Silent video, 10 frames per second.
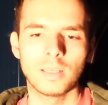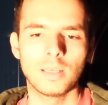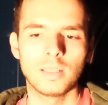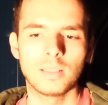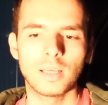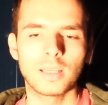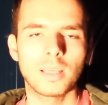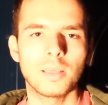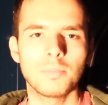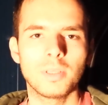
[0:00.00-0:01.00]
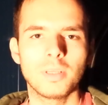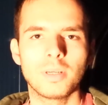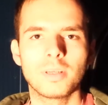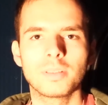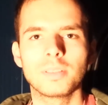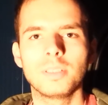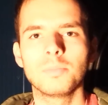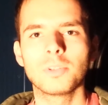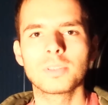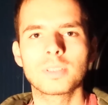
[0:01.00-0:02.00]
and I came here in
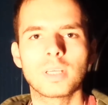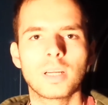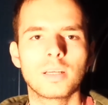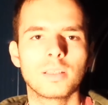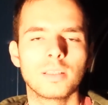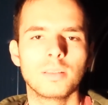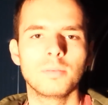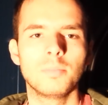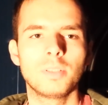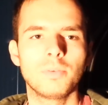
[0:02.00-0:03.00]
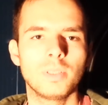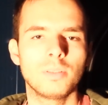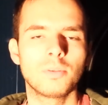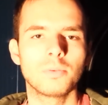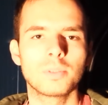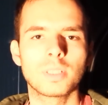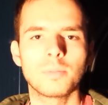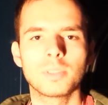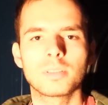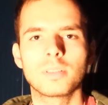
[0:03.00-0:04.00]
Mostar between 2
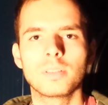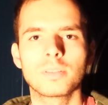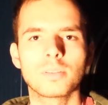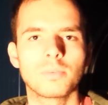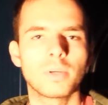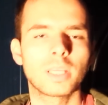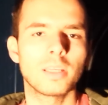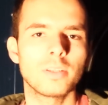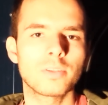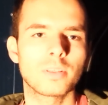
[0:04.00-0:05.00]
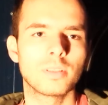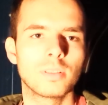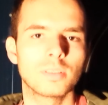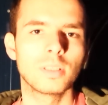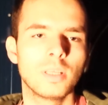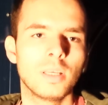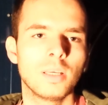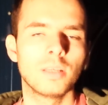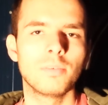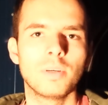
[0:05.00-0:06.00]
semesters on vacation
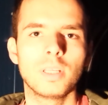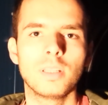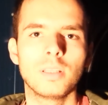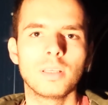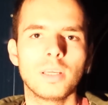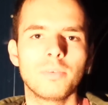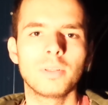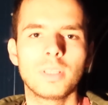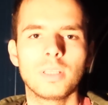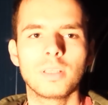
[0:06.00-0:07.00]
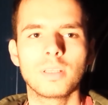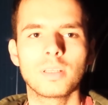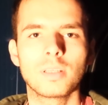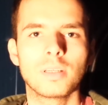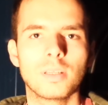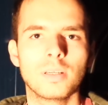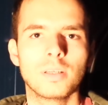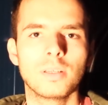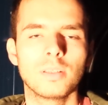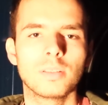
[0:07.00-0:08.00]
when everything
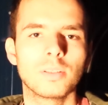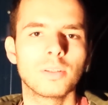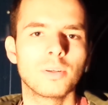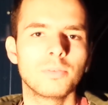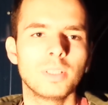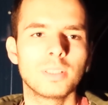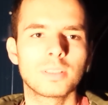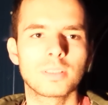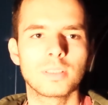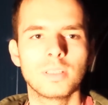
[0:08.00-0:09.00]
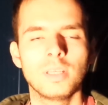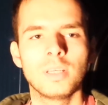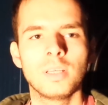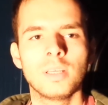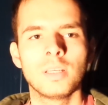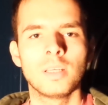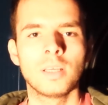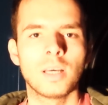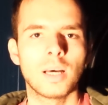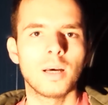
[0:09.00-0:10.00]
of this
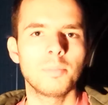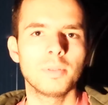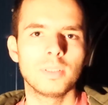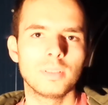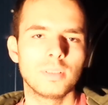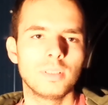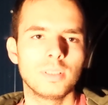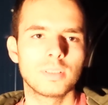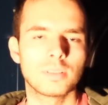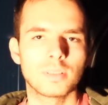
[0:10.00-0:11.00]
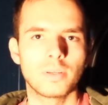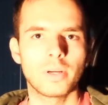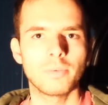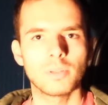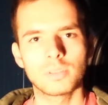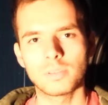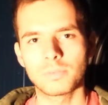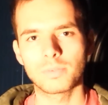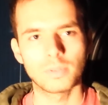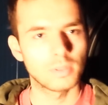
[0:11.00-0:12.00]
happened. This revolt
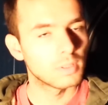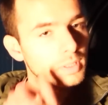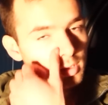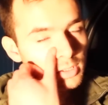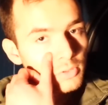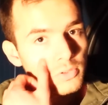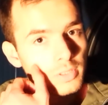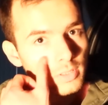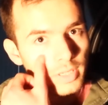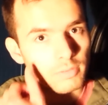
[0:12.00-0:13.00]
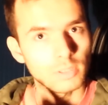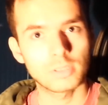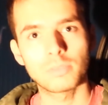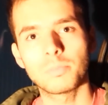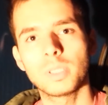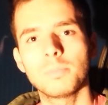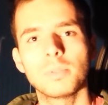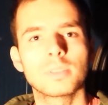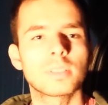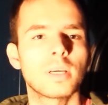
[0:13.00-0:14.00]
of social revolt of
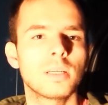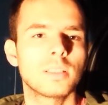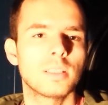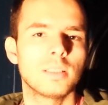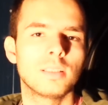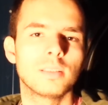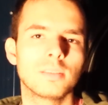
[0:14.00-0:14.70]
people started.